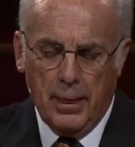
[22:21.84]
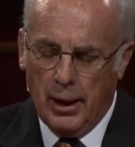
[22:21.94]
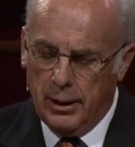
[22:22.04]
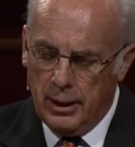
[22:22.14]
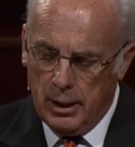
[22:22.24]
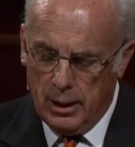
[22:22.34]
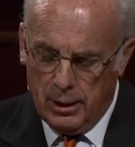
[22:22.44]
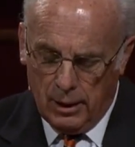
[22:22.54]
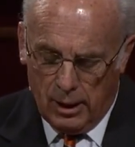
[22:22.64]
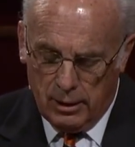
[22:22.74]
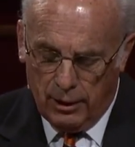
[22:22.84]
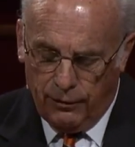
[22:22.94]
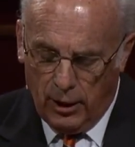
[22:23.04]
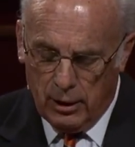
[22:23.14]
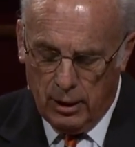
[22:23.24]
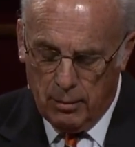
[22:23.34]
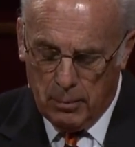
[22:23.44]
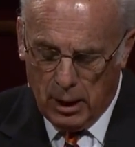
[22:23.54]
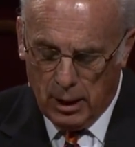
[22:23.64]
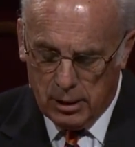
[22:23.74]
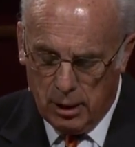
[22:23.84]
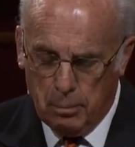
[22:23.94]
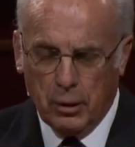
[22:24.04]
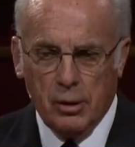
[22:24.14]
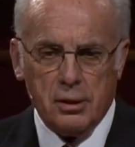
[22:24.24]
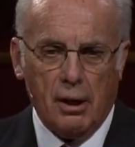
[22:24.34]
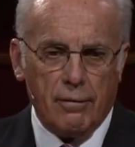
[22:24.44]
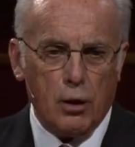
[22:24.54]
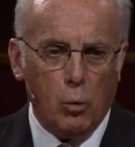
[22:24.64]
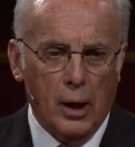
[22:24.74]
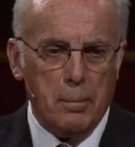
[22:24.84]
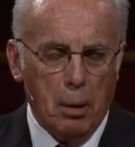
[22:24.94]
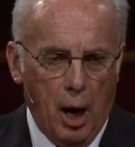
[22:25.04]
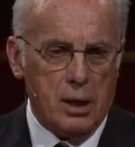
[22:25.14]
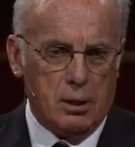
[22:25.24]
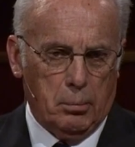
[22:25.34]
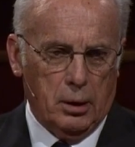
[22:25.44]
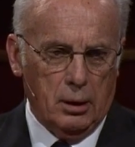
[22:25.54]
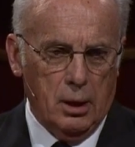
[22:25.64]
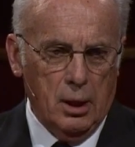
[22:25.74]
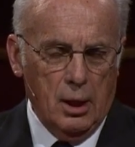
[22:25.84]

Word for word: And he identified them as hypocrites every way possible,